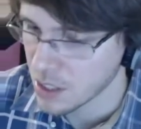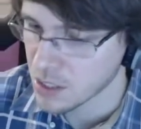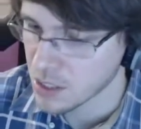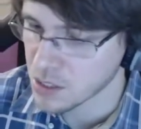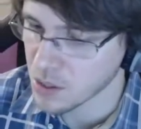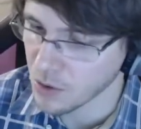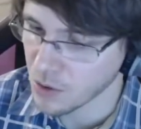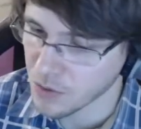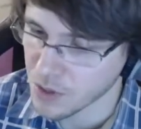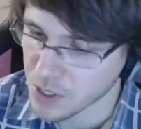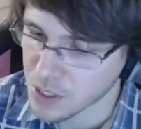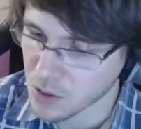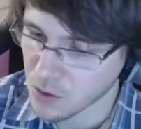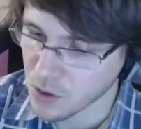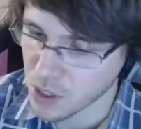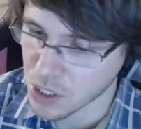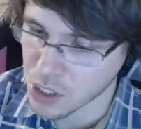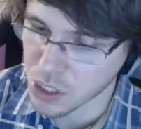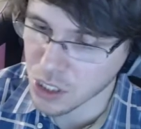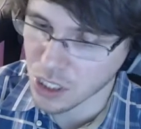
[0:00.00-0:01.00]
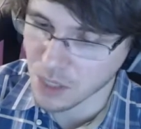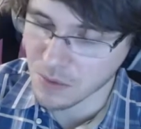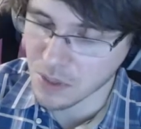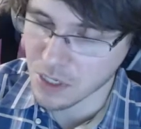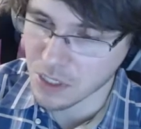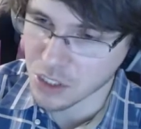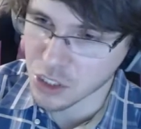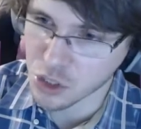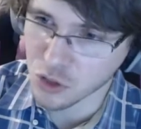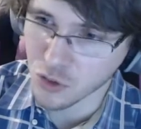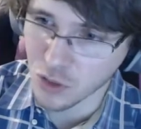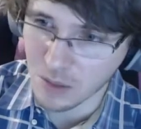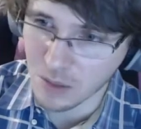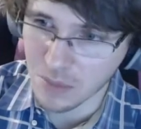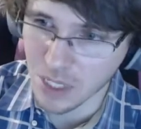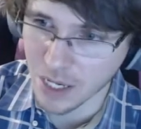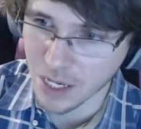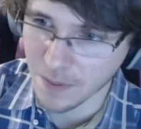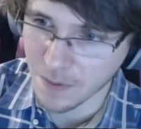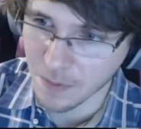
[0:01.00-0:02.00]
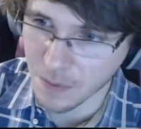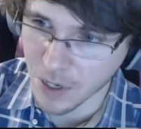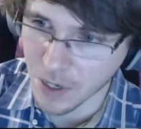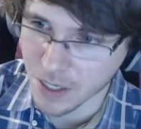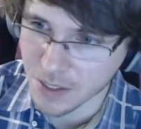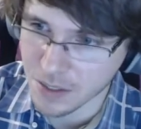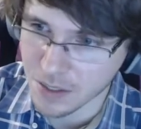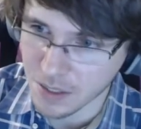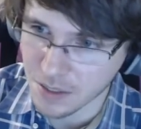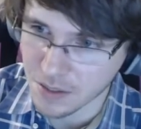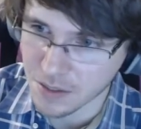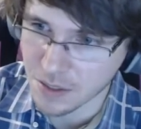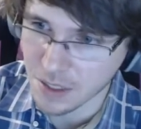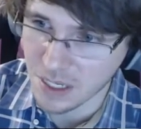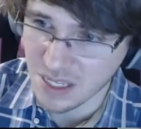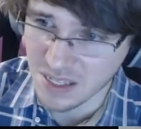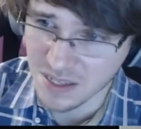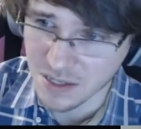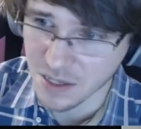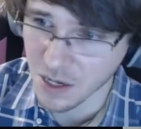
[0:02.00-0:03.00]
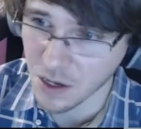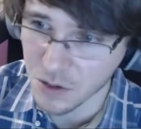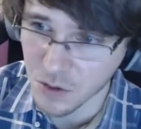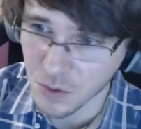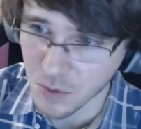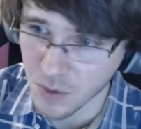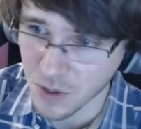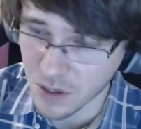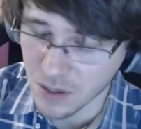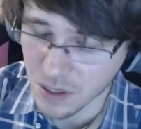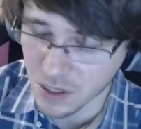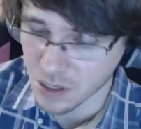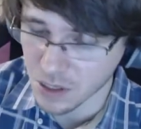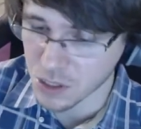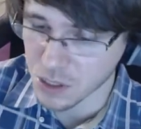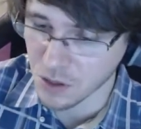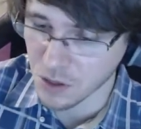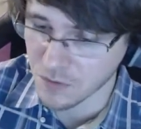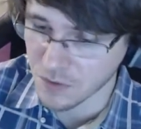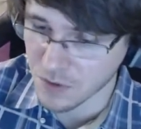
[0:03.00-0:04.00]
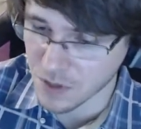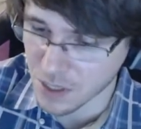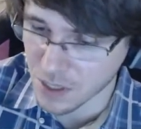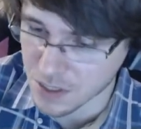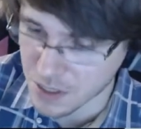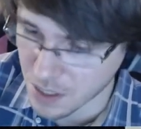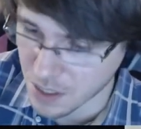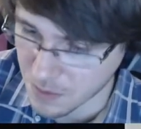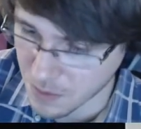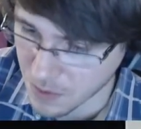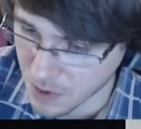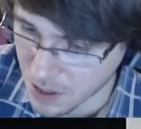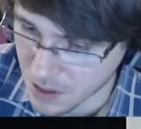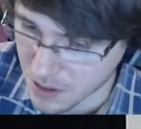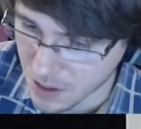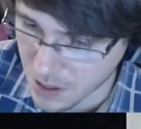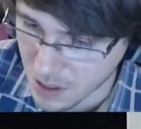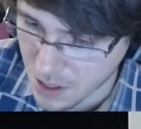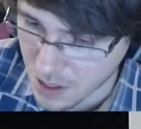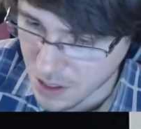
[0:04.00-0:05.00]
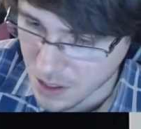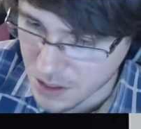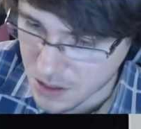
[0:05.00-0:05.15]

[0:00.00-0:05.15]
on this question, I'm going to streamline the process because this is all you really need to show for that step one. So